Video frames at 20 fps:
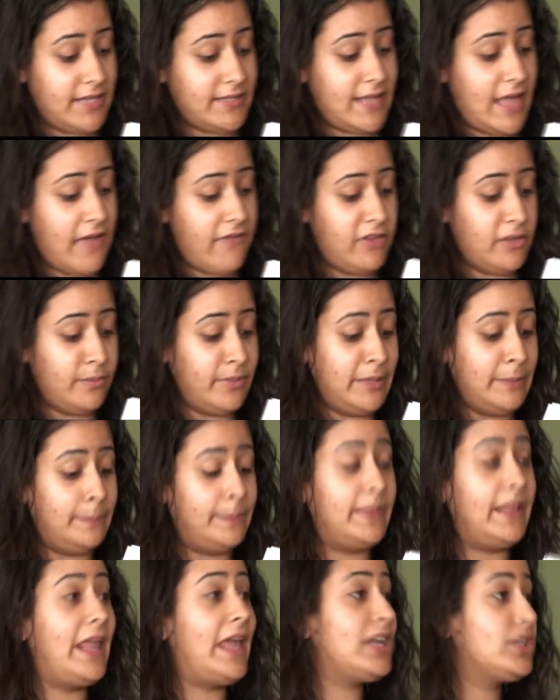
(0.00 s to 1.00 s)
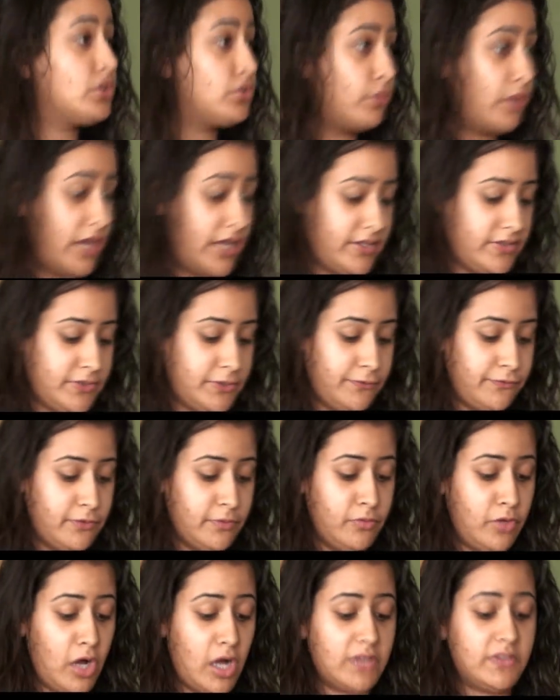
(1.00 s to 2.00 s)
as having been plagiarized
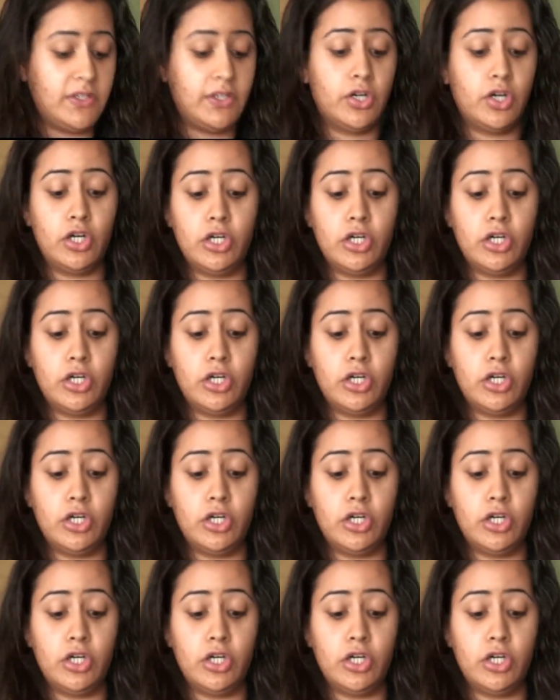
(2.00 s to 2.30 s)
from God's